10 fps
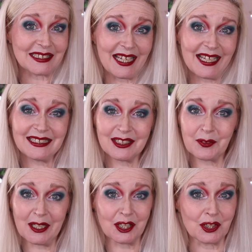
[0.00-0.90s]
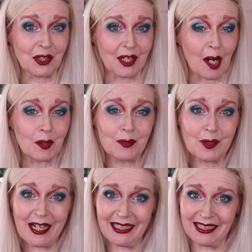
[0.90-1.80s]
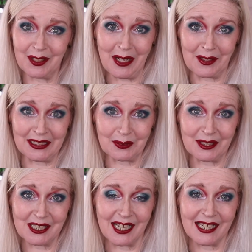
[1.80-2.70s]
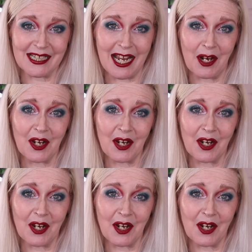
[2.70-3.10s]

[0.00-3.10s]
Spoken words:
so here's the finished look. I really love how this one turned out.